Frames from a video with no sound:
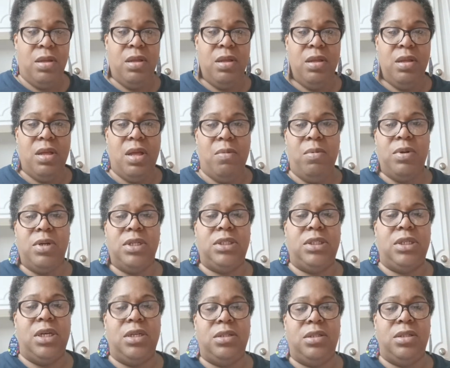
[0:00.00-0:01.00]
I want to
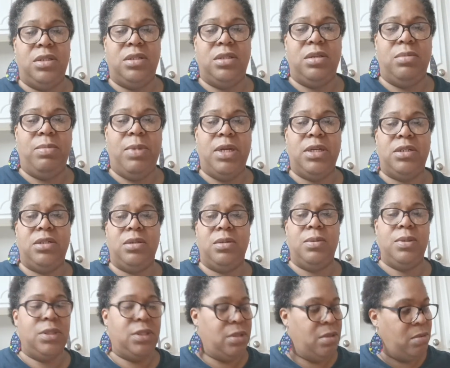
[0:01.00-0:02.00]
taste this and make
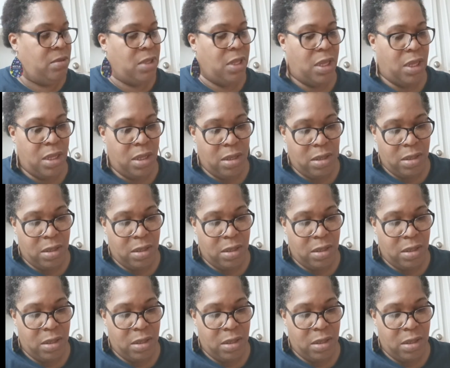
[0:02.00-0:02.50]
sure it's okay.